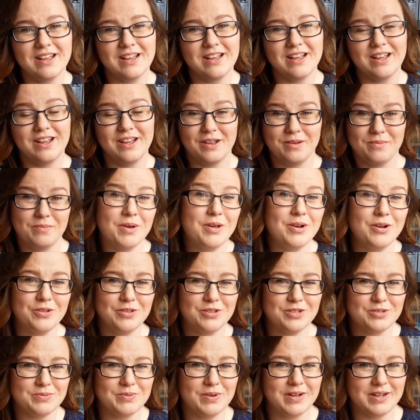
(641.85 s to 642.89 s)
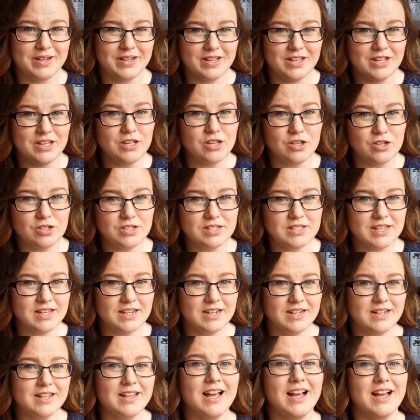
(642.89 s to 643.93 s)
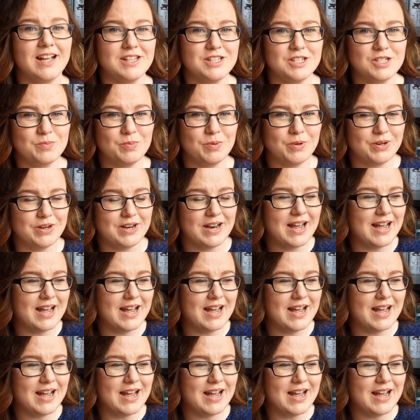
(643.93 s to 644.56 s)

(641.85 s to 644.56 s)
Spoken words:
another zweig using the hand spun